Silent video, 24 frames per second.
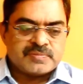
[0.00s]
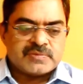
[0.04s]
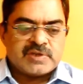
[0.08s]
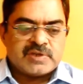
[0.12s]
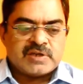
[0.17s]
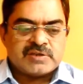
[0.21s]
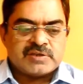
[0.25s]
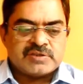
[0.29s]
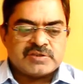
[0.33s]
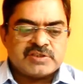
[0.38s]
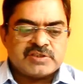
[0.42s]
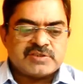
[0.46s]

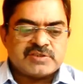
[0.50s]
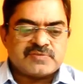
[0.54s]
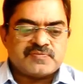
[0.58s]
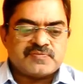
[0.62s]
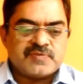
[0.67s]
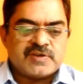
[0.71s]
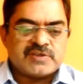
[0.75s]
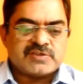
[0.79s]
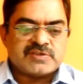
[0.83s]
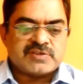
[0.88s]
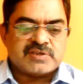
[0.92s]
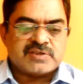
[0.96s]
and this
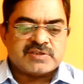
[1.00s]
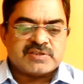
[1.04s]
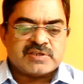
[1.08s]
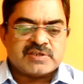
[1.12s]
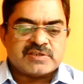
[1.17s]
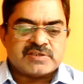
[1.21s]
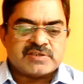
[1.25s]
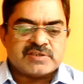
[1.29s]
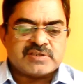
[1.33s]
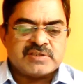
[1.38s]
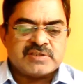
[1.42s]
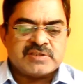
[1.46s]
phase
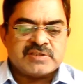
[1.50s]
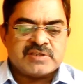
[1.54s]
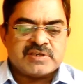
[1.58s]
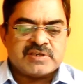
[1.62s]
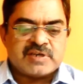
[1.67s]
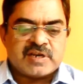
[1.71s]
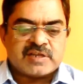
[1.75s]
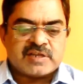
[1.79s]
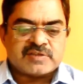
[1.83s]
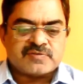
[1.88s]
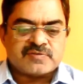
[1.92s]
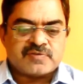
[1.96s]
results in the
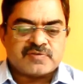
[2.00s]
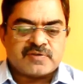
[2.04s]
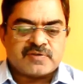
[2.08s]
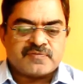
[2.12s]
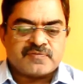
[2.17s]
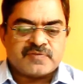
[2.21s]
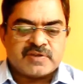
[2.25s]
transfer of